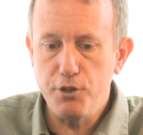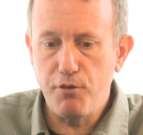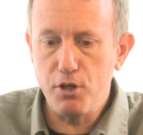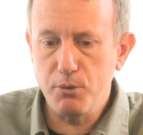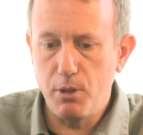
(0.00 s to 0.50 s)
So the
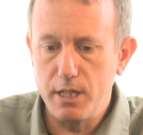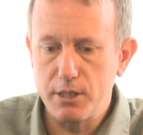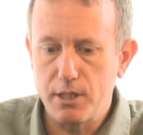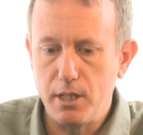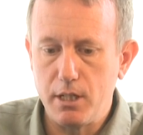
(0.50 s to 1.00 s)
first one
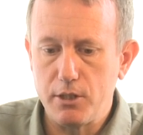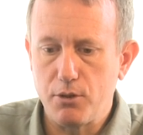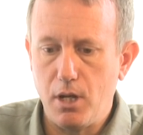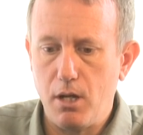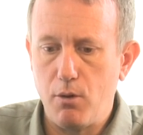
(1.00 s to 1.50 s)
is
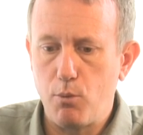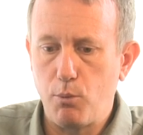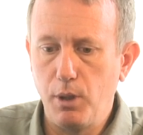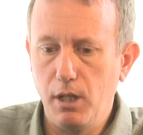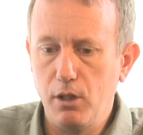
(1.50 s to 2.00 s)

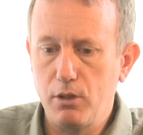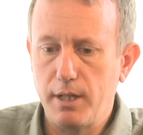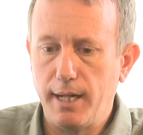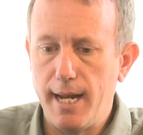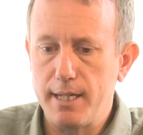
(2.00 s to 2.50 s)
really
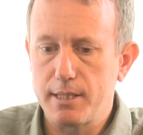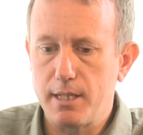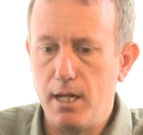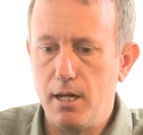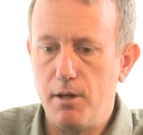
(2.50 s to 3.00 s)
looking at
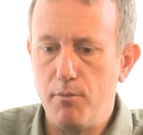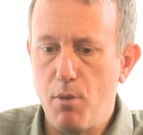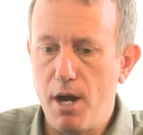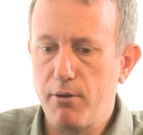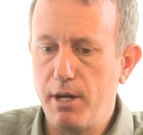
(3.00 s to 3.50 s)

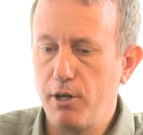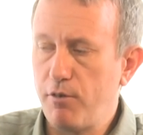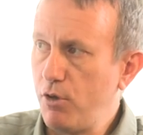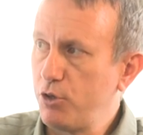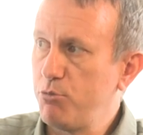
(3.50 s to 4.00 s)
migrating
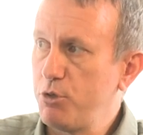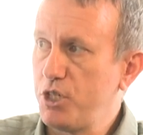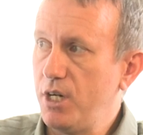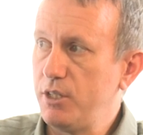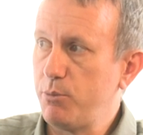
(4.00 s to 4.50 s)
our virtual
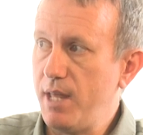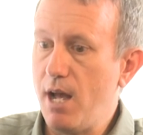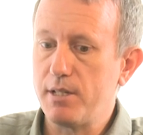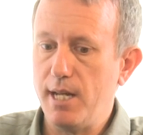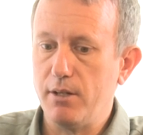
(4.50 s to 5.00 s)
machines
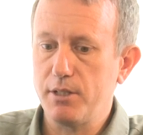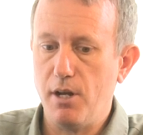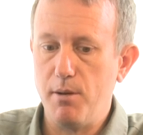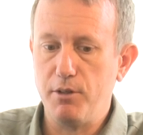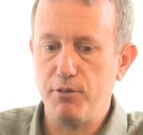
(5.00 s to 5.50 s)
without
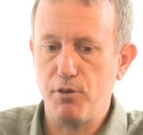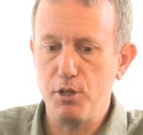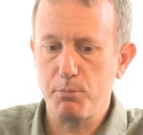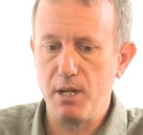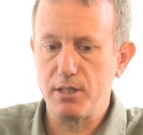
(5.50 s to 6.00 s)
downtime. And the
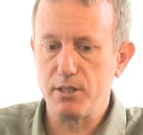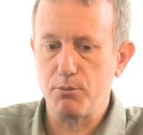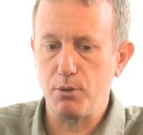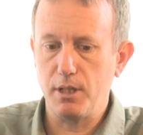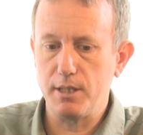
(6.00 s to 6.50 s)
first piece
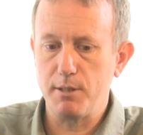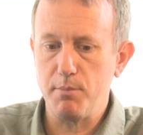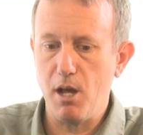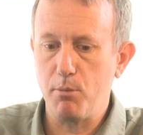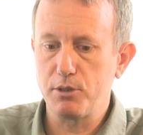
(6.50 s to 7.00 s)
is really to
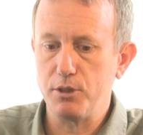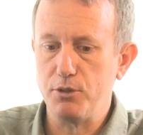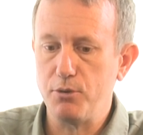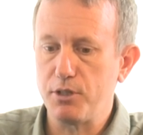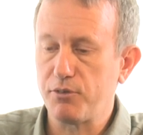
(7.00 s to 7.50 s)
be able to
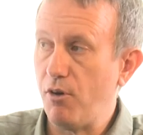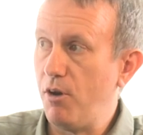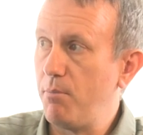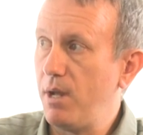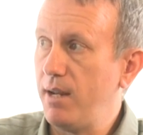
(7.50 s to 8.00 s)
do this
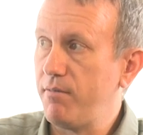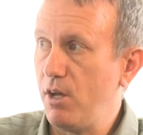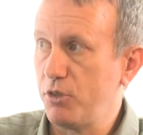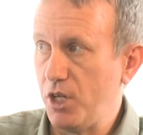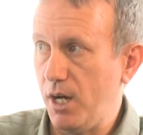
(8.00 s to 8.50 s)
from a
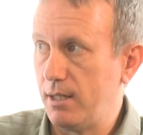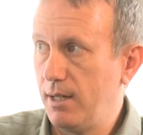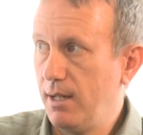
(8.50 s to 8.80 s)
file share.